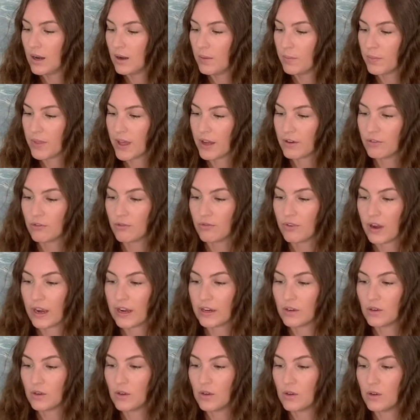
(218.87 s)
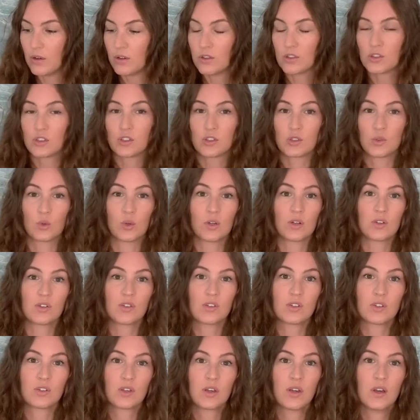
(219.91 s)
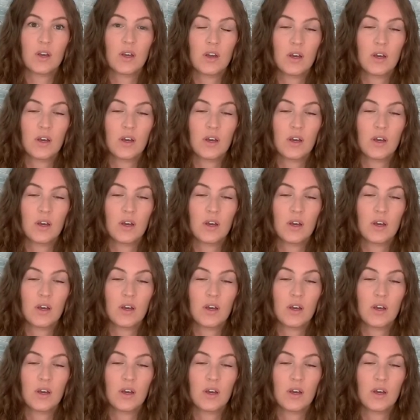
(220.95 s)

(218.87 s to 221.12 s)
that vital source